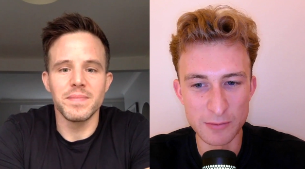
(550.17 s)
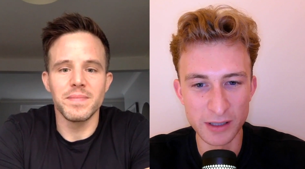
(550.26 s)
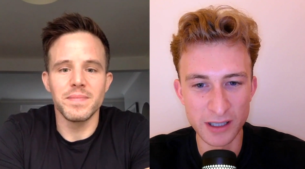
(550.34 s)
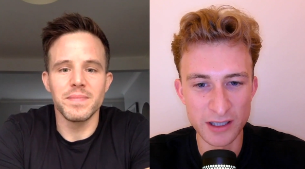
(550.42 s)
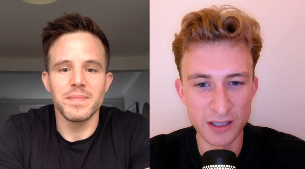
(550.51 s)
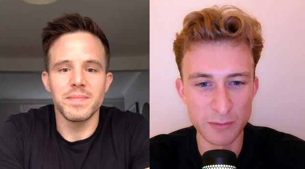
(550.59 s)

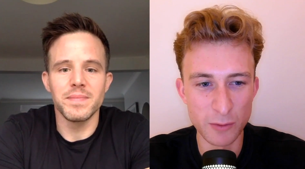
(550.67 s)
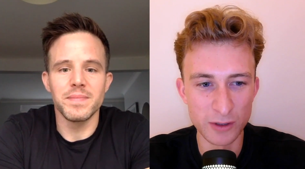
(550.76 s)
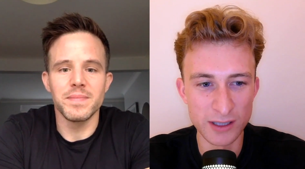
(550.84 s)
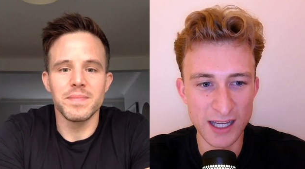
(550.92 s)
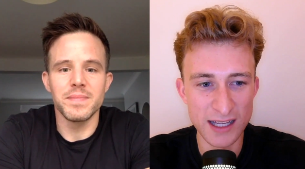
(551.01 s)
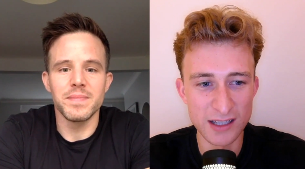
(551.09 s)
Speaker 1: because it's more
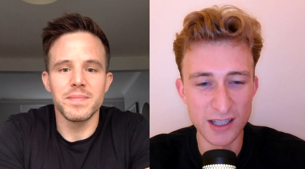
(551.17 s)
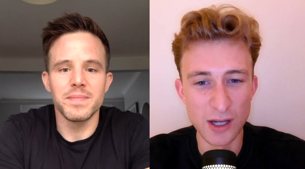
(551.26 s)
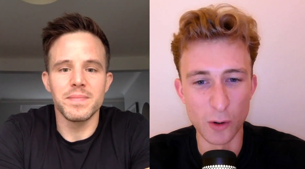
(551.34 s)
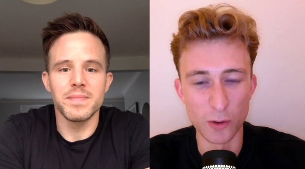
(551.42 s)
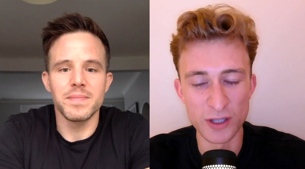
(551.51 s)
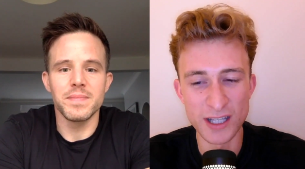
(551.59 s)
intense?
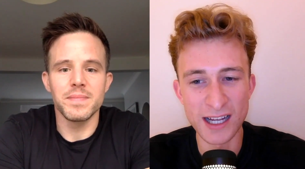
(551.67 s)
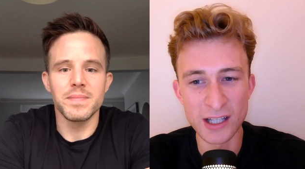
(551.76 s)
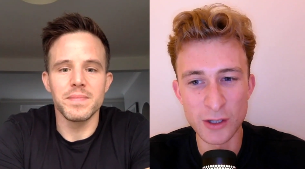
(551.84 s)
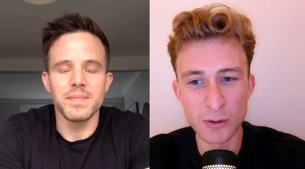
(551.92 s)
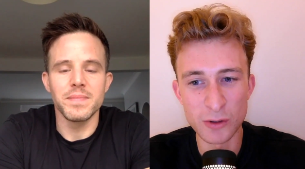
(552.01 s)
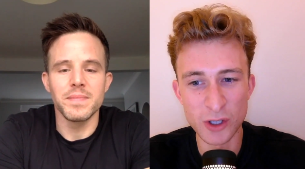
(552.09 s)
Or is that
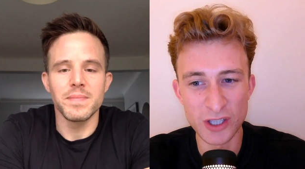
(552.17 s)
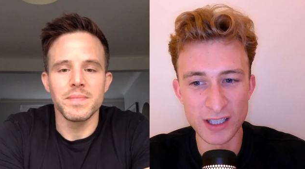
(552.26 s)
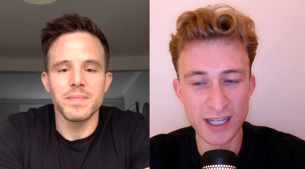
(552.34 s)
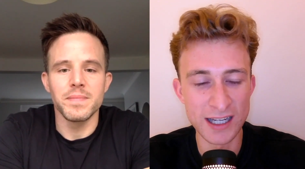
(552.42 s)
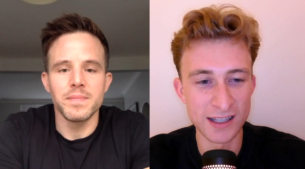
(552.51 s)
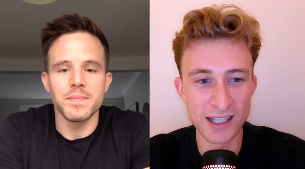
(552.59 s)
you just
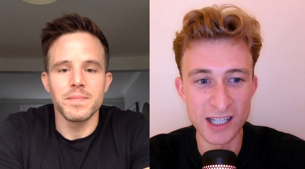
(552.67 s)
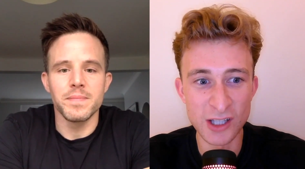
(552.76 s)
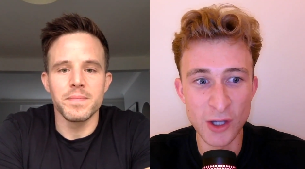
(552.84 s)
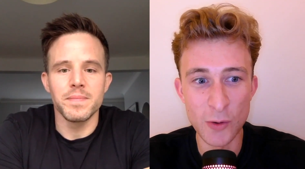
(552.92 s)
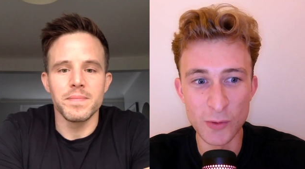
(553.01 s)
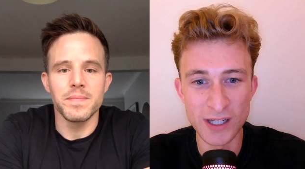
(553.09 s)
saying that you
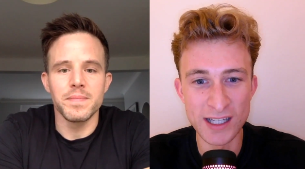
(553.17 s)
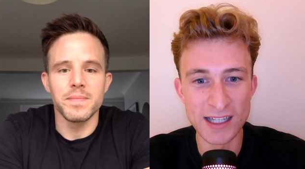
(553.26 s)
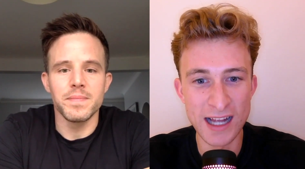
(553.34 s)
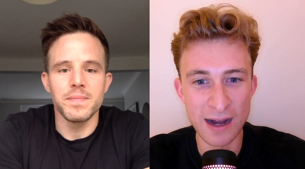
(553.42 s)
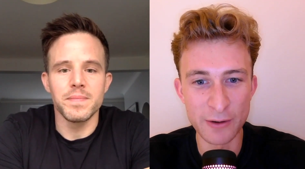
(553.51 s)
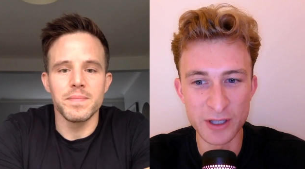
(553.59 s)
don't need
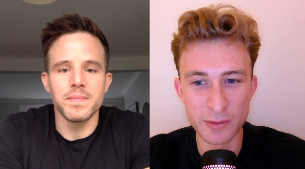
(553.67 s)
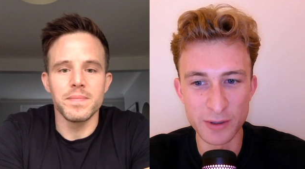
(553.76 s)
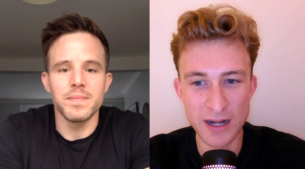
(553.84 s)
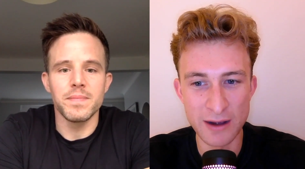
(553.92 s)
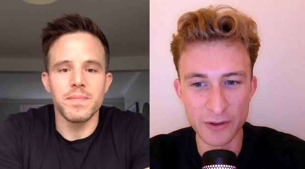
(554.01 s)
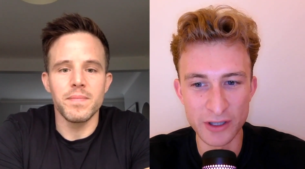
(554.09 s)
hours
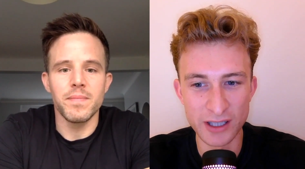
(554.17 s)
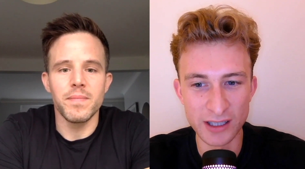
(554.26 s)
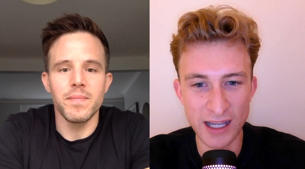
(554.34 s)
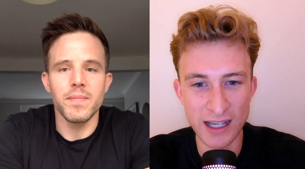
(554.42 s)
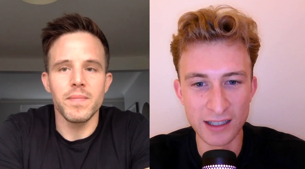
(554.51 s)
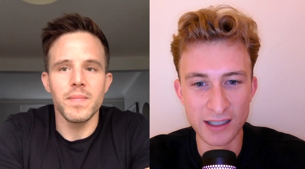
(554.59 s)
upon hours to
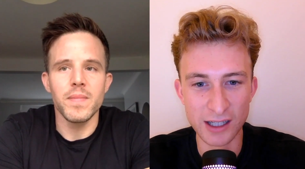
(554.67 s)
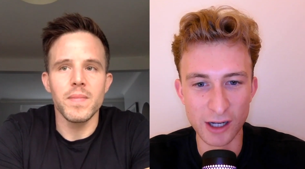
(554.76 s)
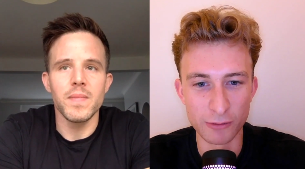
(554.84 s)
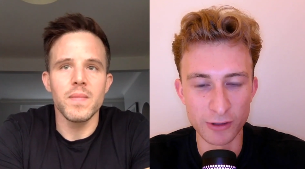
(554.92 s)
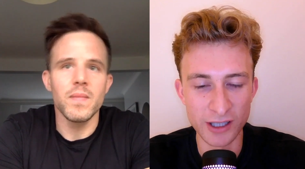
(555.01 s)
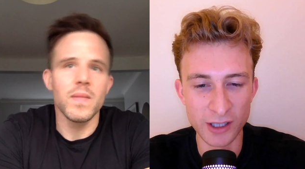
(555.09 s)
get
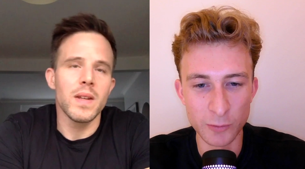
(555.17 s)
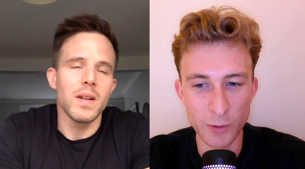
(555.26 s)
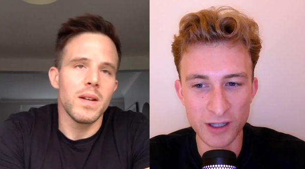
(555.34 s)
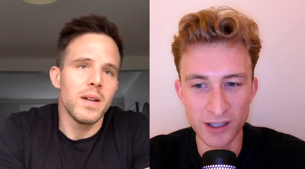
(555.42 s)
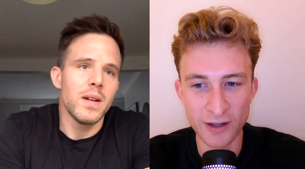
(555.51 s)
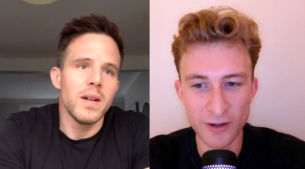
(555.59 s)
a really good
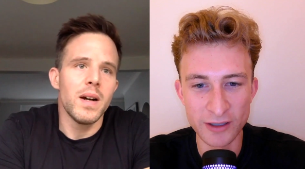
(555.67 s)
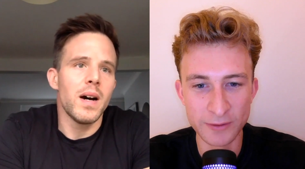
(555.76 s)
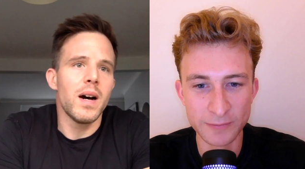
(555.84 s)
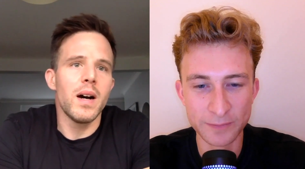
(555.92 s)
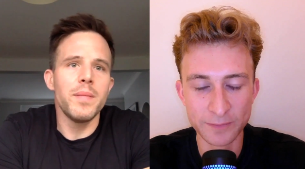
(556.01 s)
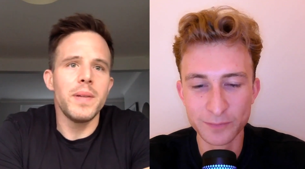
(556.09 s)
workout in?
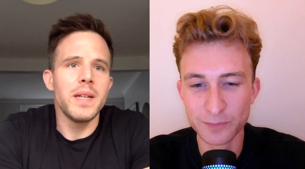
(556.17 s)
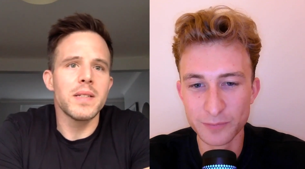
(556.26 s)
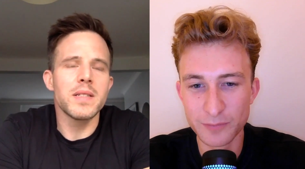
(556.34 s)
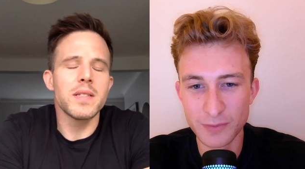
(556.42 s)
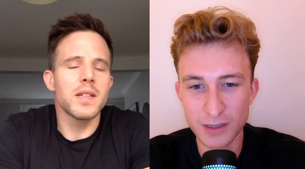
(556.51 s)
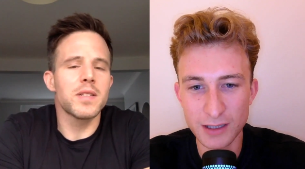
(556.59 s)
I
Speaker 2: mean,
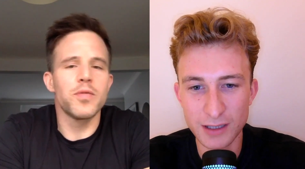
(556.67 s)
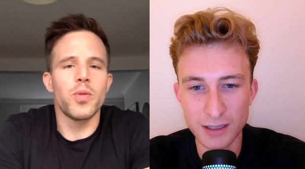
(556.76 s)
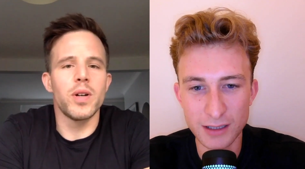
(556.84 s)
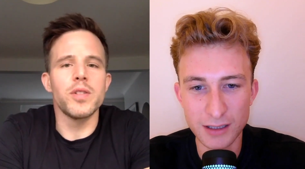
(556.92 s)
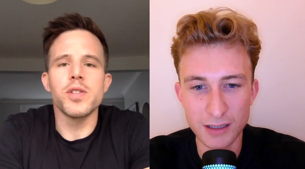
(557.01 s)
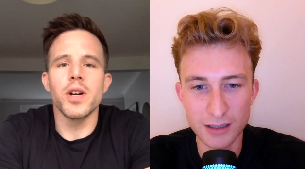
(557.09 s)
it's six of
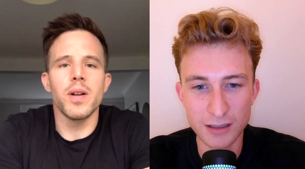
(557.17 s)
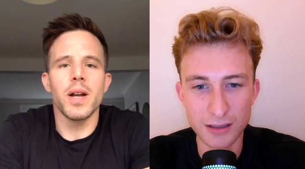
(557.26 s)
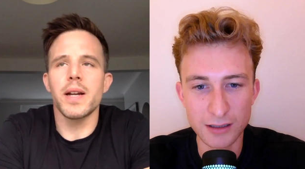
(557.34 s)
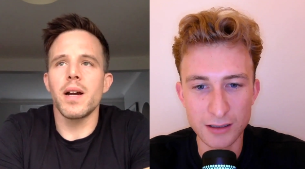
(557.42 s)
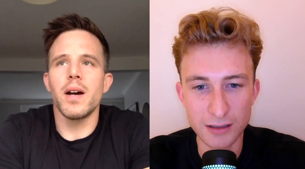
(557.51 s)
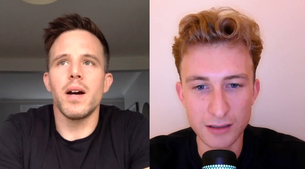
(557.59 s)
one, Joe.
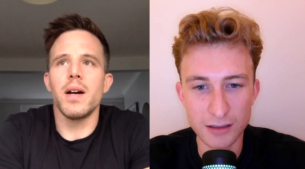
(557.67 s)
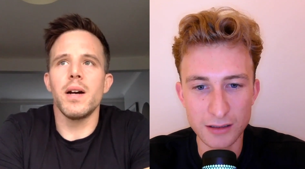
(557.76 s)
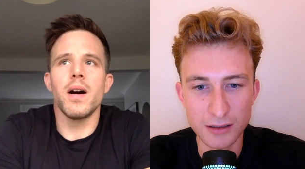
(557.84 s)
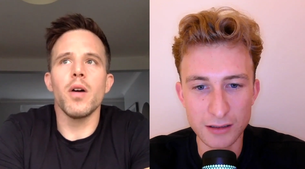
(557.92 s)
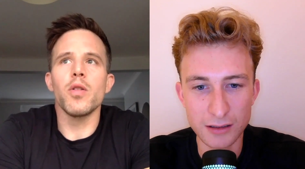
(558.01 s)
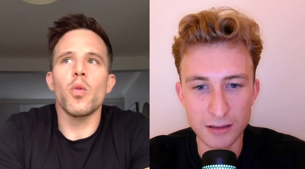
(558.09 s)
Like, uh,
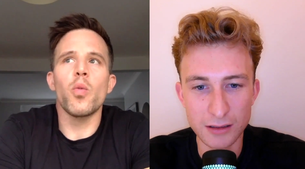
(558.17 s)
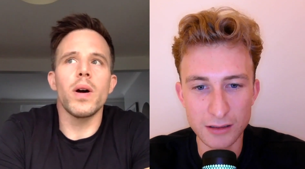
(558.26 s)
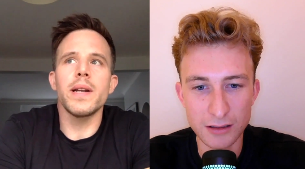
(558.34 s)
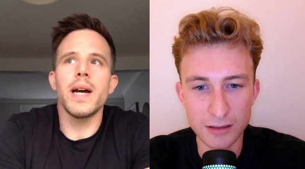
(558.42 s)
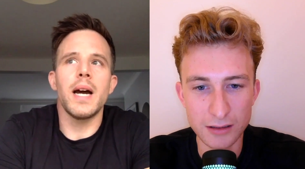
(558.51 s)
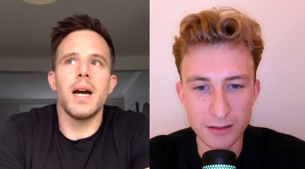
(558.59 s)
on the
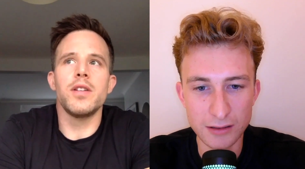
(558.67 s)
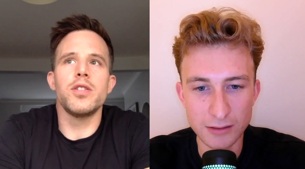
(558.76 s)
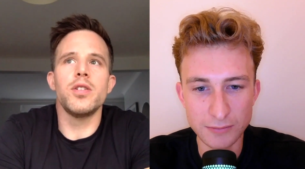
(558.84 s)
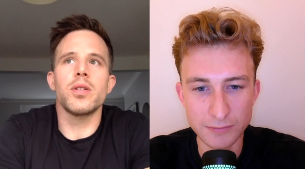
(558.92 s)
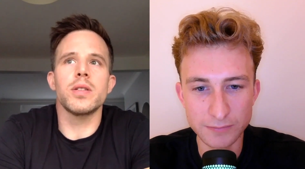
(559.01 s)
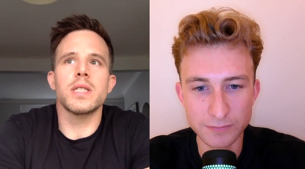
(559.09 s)
one hand,
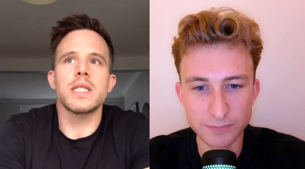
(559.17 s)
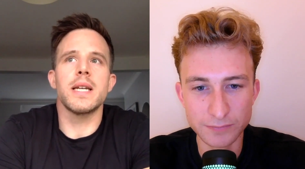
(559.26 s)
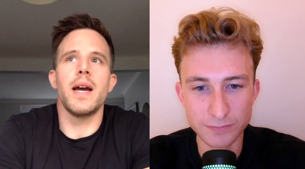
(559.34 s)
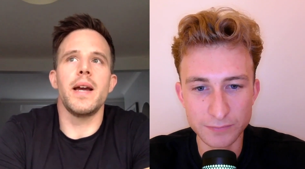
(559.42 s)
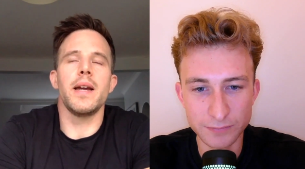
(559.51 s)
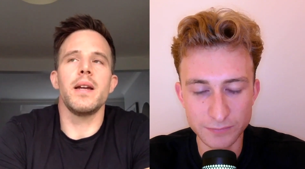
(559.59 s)
you can
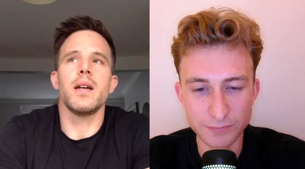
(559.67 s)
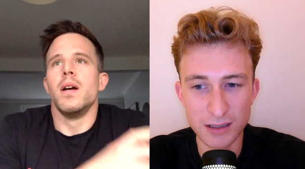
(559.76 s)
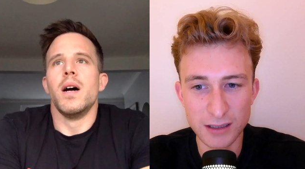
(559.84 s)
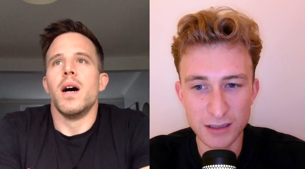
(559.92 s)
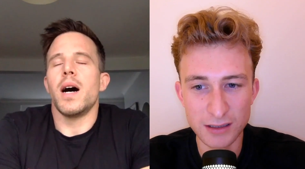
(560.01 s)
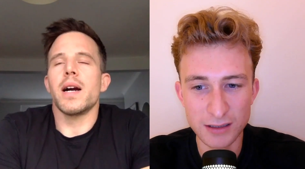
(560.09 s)
say,
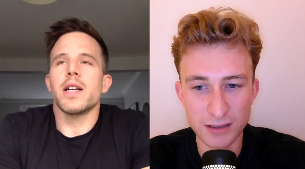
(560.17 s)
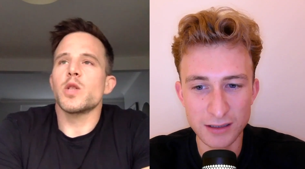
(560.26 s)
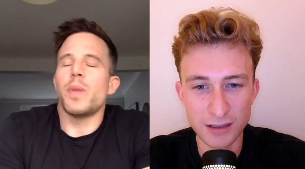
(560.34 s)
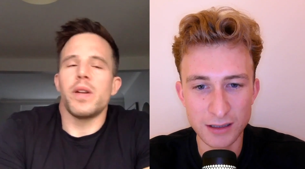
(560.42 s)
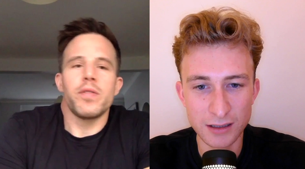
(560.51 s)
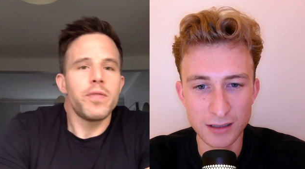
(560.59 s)
I'm going to
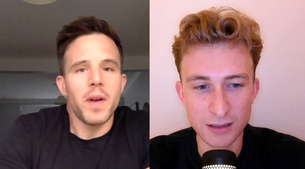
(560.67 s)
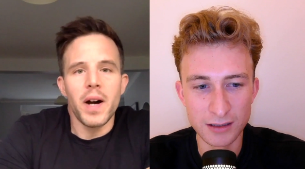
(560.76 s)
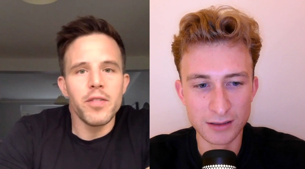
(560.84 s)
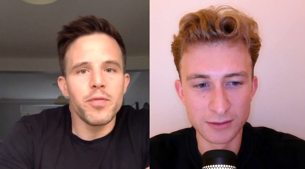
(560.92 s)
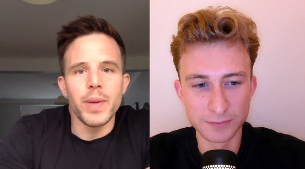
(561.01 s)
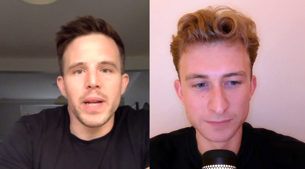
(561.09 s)
spend
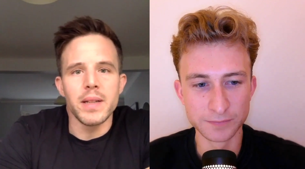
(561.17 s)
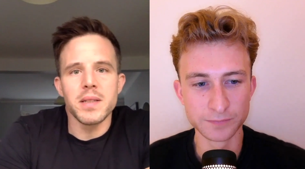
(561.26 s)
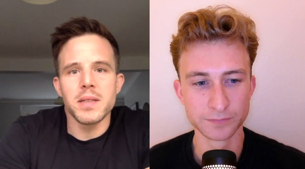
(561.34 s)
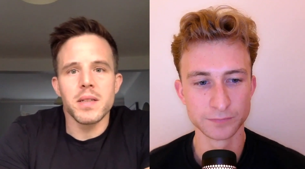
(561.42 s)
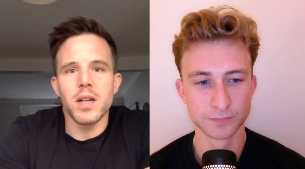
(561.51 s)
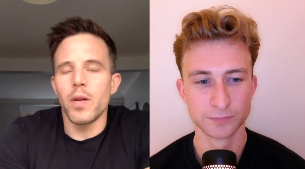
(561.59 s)
five
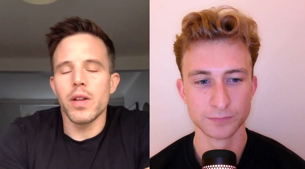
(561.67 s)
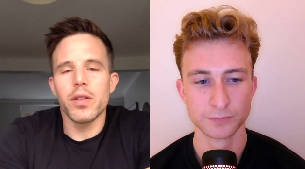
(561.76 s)
minutes going